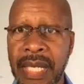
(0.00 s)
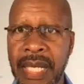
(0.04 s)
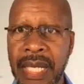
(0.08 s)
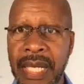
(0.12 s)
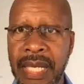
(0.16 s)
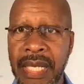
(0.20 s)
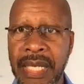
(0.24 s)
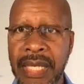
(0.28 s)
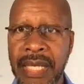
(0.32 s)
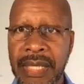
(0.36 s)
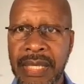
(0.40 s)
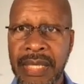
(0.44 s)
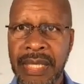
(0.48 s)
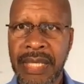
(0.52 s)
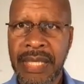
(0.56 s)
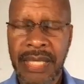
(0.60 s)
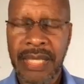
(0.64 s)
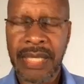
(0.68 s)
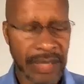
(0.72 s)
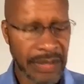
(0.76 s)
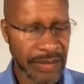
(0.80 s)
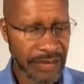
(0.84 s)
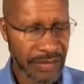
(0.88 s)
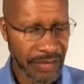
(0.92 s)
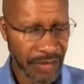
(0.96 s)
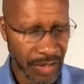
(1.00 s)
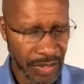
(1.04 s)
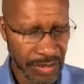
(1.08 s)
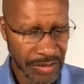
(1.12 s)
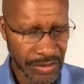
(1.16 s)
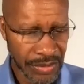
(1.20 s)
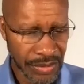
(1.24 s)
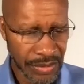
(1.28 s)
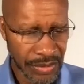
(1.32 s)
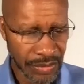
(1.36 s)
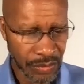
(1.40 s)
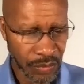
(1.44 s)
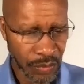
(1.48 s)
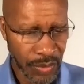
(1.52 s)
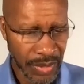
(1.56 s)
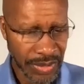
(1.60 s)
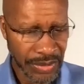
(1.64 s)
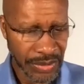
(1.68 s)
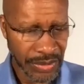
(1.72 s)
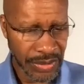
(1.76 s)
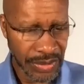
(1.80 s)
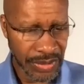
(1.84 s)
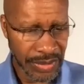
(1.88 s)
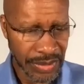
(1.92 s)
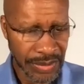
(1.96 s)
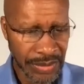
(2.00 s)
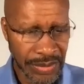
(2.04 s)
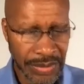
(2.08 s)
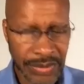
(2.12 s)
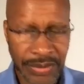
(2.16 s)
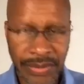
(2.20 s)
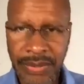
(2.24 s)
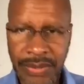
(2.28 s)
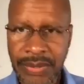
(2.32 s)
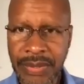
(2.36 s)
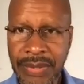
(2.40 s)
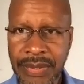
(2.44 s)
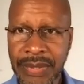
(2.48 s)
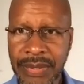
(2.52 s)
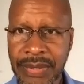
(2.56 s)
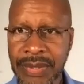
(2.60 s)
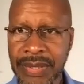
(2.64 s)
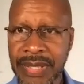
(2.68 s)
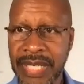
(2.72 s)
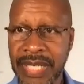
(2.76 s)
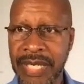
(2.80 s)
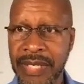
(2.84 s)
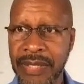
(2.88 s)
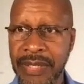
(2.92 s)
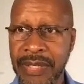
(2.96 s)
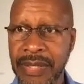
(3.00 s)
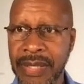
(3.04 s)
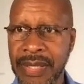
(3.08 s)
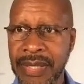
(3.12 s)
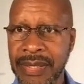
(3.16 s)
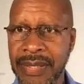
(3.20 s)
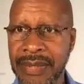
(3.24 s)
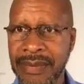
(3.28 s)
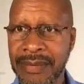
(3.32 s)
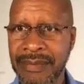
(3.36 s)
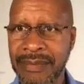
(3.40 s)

Any thoughts and questions there?